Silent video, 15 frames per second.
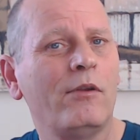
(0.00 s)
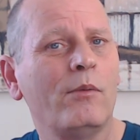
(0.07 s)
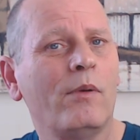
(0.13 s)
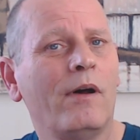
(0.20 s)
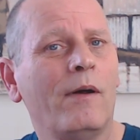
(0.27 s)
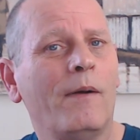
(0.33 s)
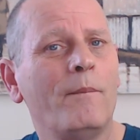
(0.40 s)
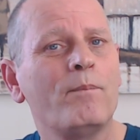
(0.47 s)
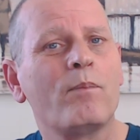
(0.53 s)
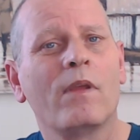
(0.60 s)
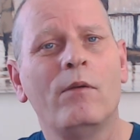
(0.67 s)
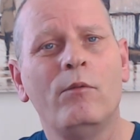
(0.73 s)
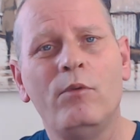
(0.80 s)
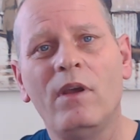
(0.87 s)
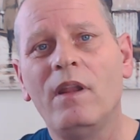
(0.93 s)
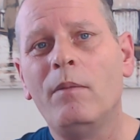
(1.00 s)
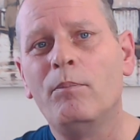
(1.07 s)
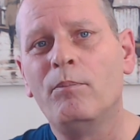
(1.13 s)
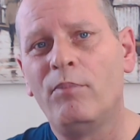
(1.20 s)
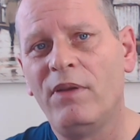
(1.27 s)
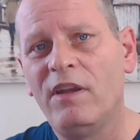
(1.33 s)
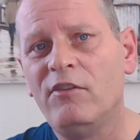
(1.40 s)
who are
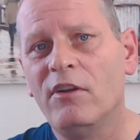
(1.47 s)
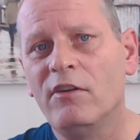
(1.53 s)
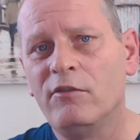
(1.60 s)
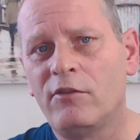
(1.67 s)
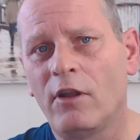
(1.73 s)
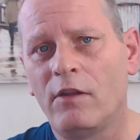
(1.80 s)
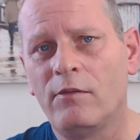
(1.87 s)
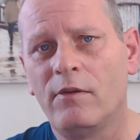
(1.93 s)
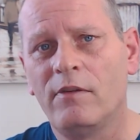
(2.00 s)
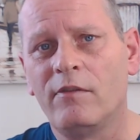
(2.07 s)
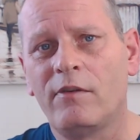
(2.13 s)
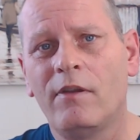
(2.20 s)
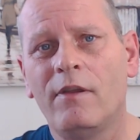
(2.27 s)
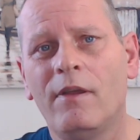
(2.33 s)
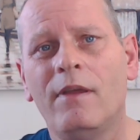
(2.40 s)
really PG intolerant.